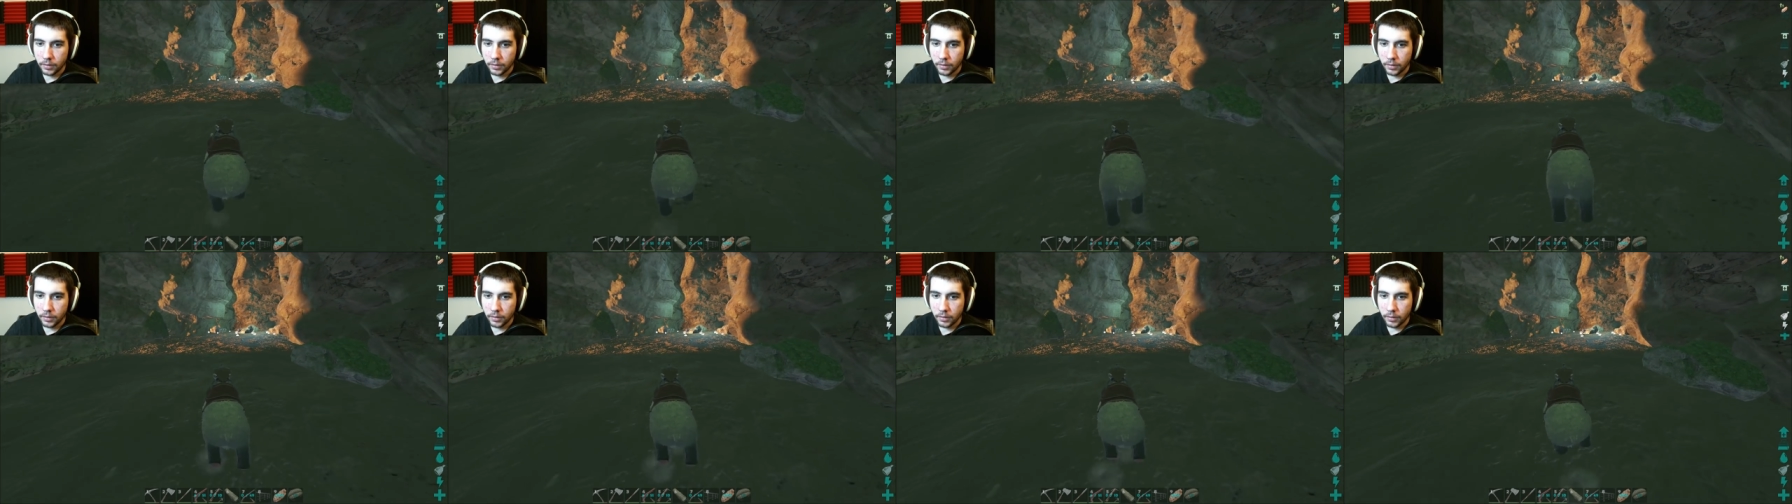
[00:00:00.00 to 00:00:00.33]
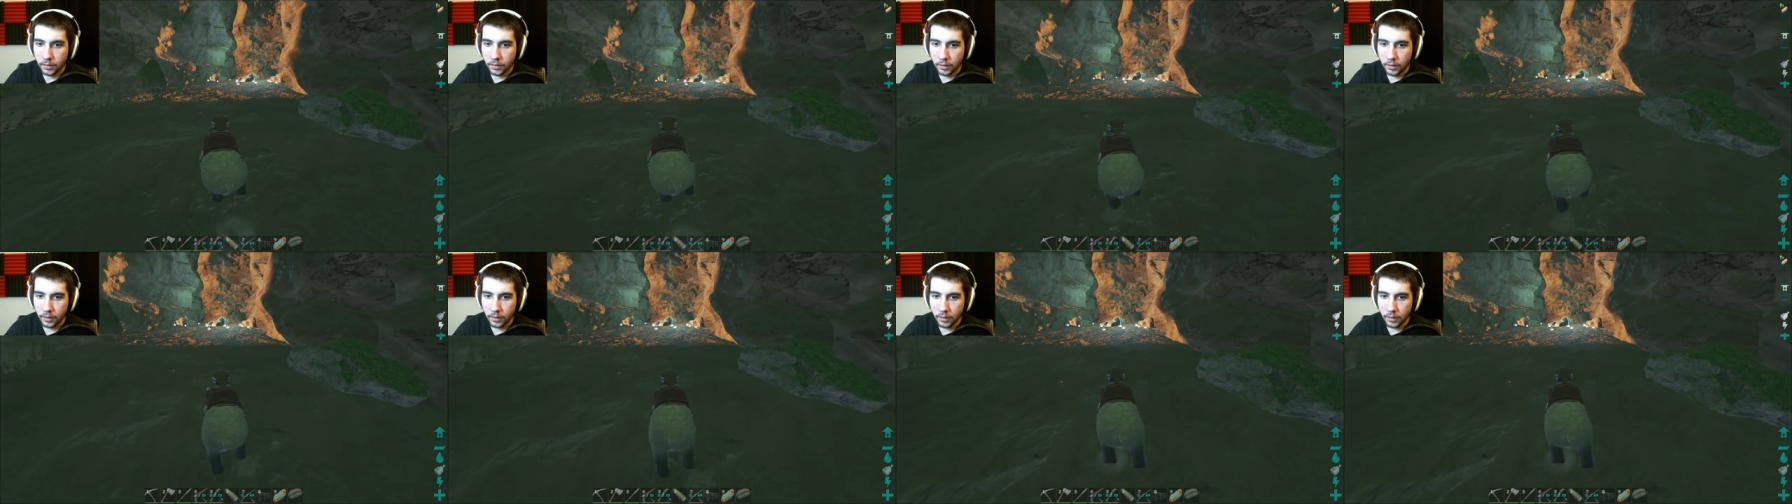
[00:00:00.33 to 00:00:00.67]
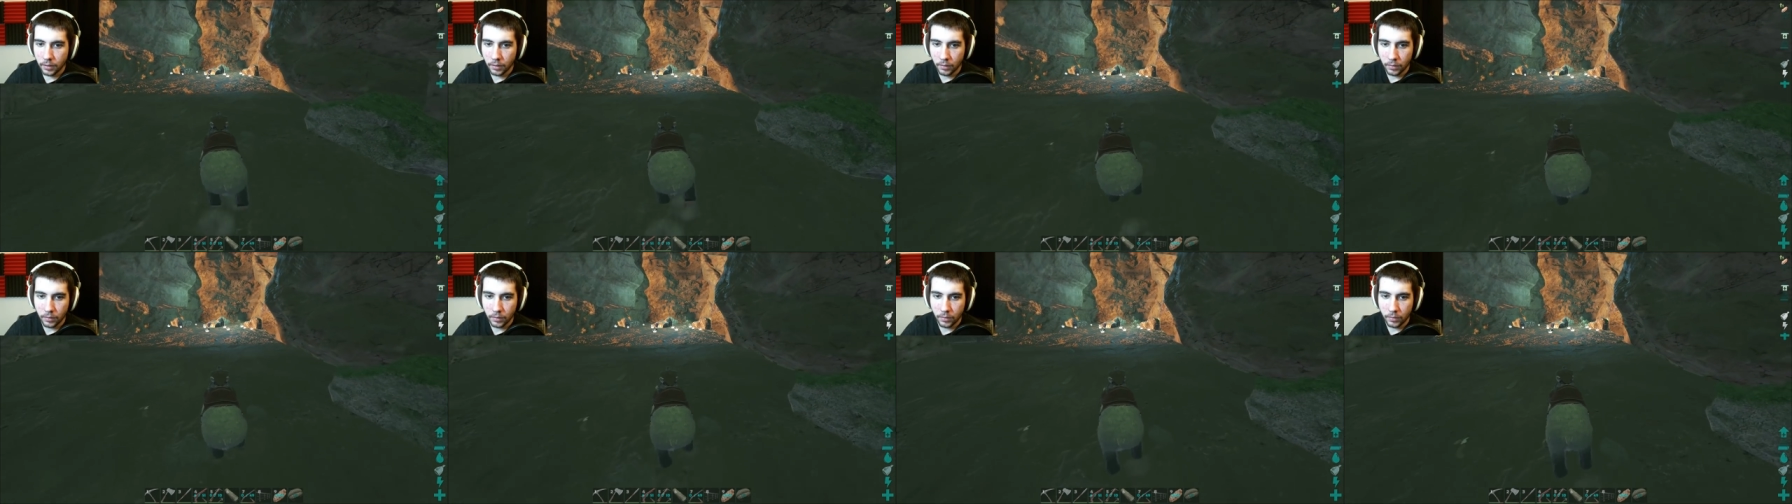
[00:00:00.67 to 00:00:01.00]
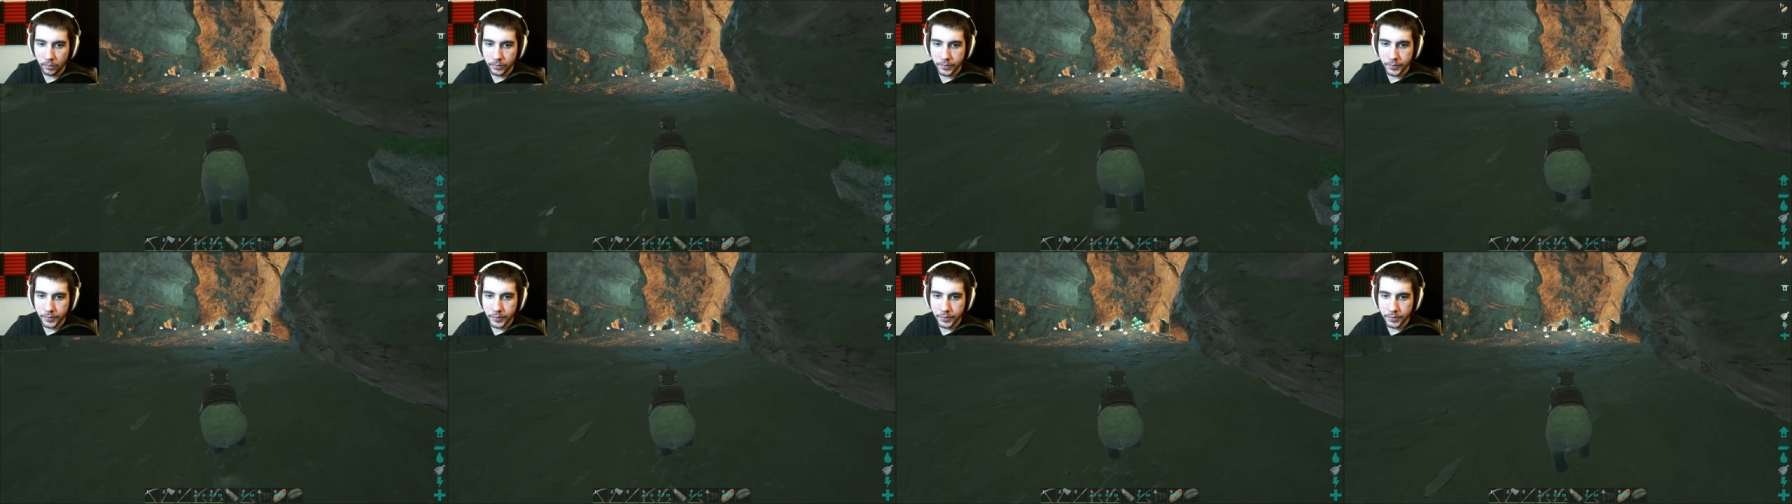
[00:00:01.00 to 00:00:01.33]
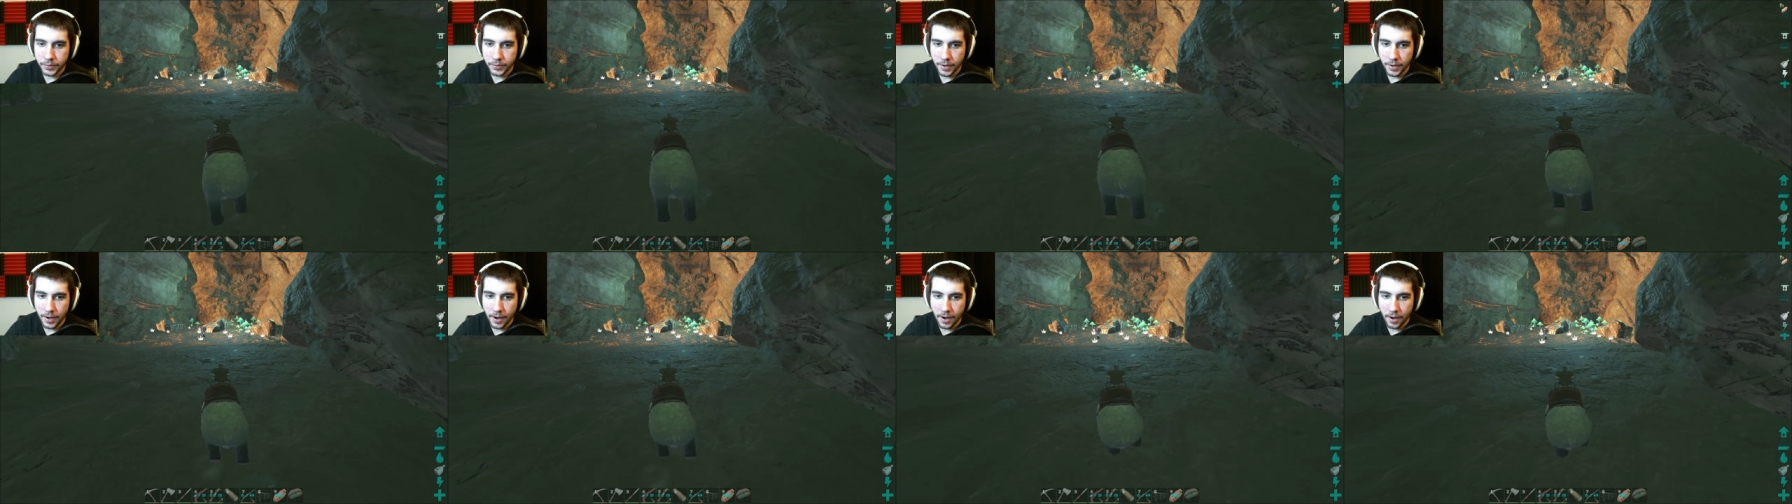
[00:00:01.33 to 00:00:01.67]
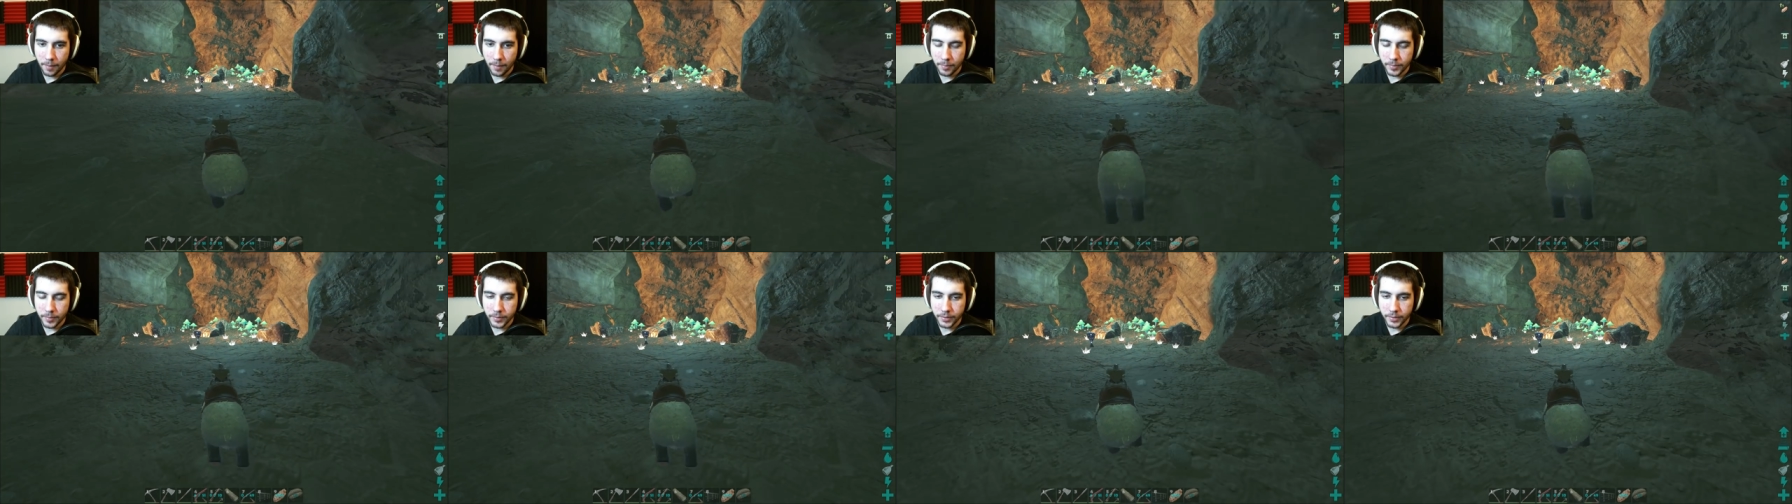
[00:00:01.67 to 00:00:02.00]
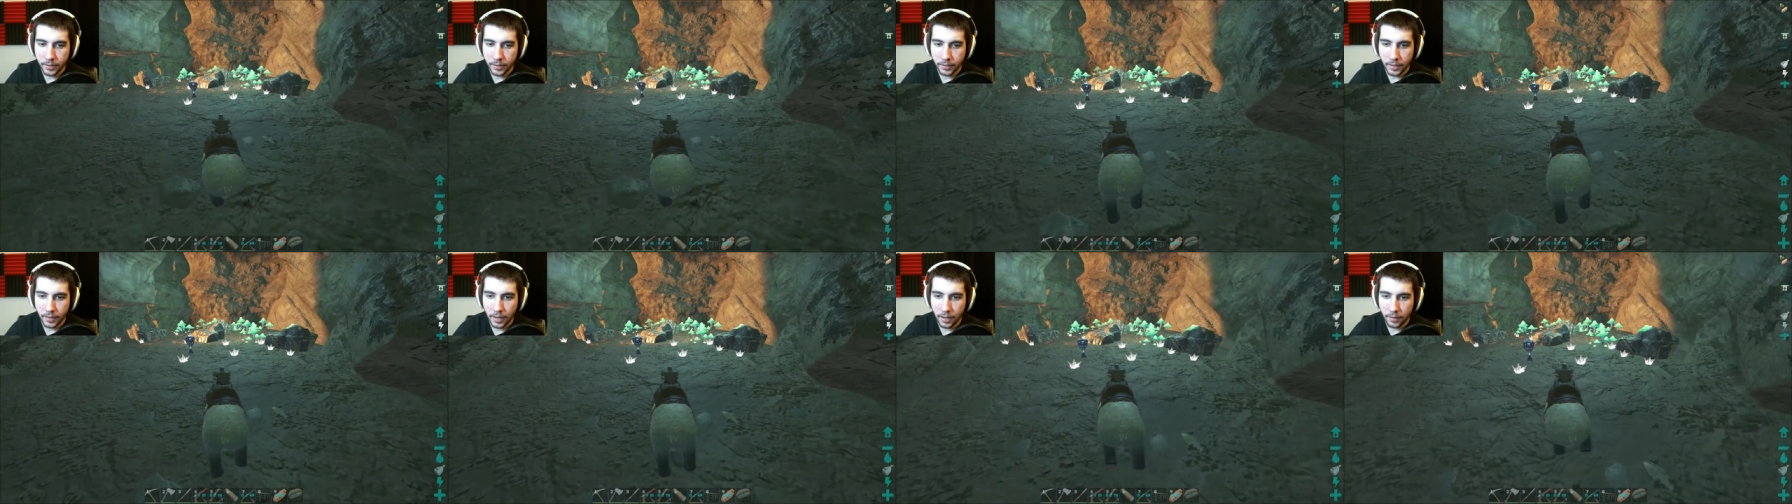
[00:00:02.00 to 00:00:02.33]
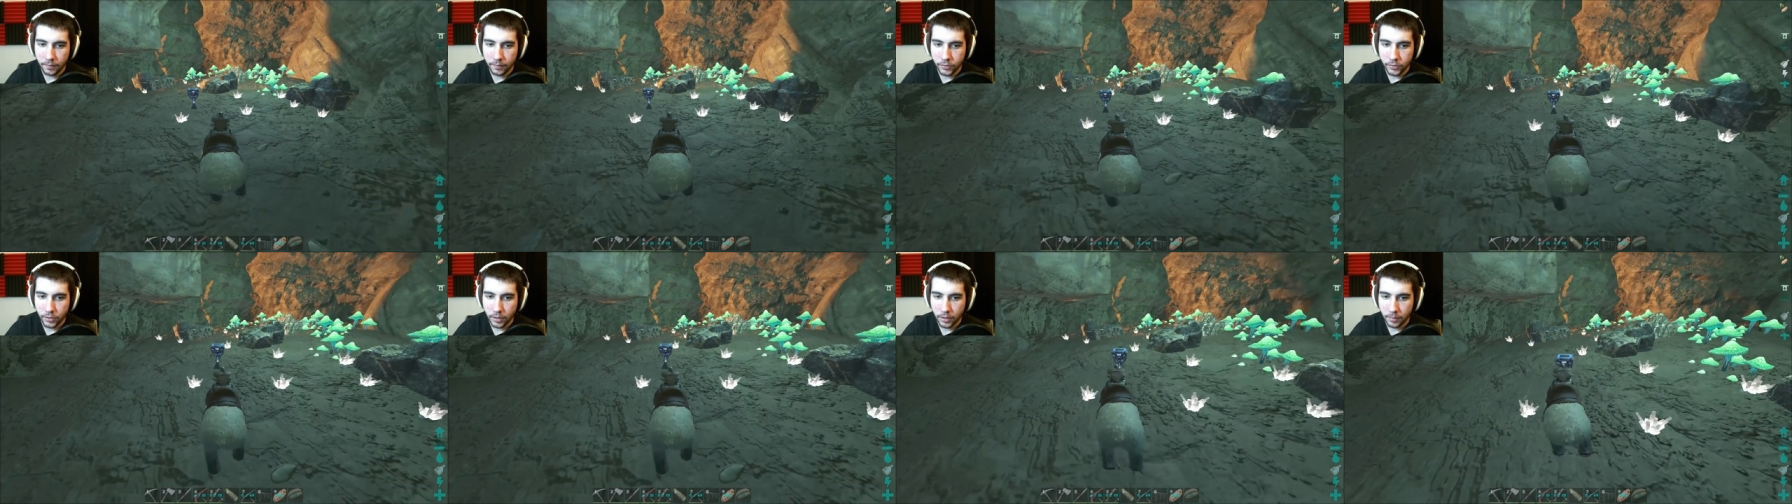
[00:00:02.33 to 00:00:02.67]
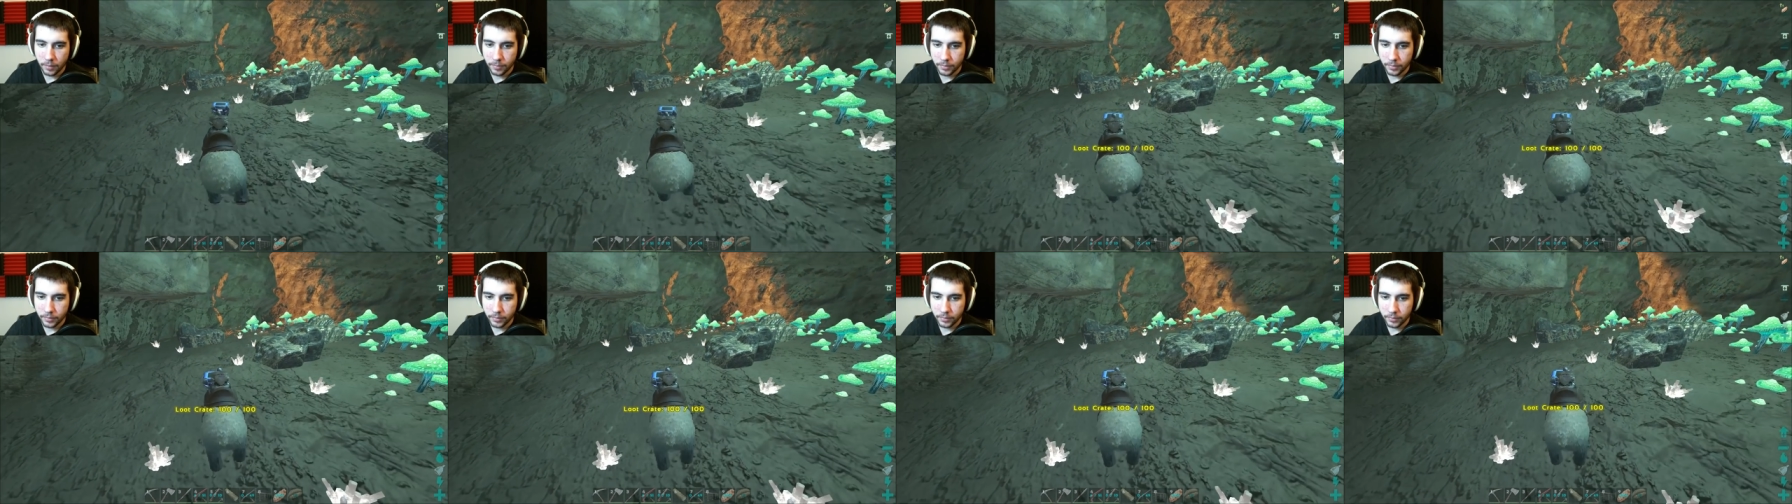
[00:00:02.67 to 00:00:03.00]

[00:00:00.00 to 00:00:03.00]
Right. Oh snap, is that a cave drop?